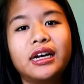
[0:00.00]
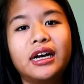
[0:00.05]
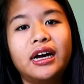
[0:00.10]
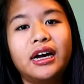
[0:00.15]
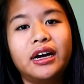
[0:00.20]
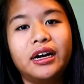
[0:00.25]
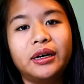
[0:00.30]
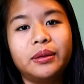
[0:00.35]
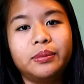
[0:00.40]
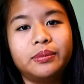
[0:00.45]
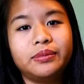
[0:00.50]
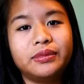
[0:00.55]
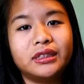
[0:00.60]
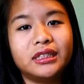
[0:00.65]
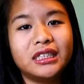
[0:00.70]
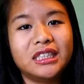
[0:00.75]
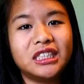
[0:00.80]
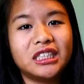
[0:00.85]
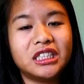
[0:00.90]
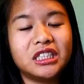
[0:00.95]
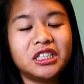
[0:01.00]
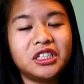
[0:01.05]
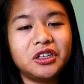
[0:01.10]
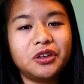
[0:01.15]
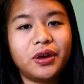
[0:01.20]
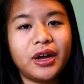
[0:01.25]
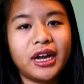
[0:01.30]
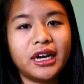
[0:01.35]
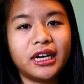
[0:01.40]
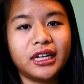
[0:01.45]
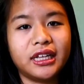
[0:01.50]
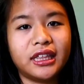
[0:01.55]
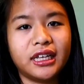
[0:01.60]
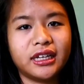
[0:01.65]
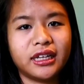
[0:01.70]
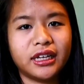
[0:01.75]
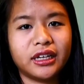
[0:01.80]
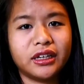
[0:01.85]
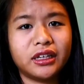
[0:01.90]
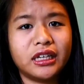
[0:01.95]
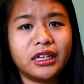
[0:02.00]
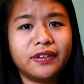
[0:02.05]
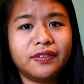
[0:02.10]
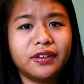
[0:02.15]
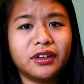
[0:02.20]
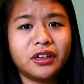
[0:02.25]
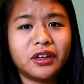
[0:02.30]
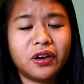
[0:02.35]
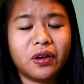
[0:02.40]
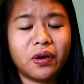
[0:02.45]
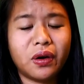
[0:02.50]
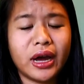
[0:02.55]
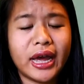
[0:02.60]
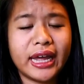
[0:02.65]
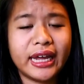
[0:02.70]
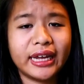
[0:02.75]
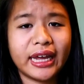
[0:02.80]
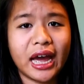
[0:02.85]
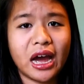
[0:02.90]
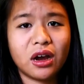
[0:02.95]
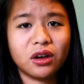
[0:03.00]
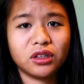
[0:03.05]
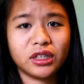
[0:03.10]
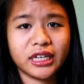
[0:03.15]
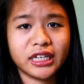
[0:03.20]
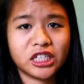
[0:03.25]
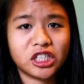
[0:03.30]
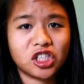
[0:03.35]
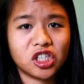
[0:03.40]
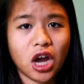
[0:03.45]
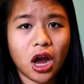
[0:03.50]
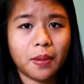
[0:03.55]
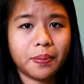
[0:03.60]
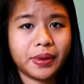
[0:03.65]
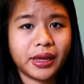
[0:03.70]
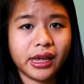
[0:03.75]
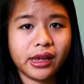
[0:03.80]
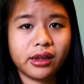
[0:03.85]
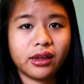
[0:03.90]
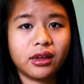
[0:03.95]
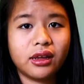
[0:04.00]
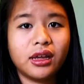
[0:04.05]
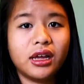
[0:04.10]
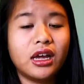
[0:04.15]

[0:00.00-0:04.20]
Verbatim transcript: um, to just do anything, like even go hang out like shopping.